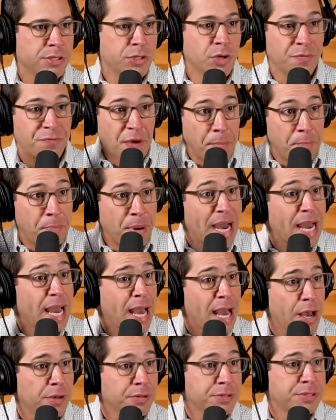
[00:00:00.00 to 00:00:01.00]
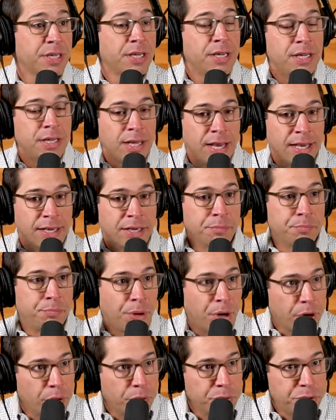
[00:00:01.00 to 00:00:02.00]
So if I buy a house, I can
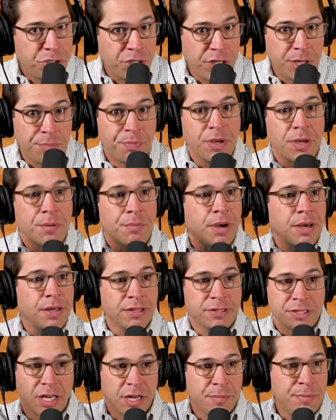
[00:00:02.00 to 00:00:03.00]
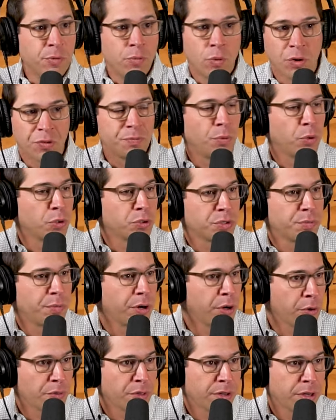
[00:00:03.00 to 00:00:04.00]
borrow cheap and my, it's going to be worth more
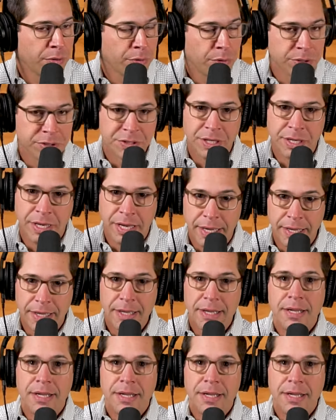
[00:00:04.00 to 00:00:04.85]
tomorrow than it was today.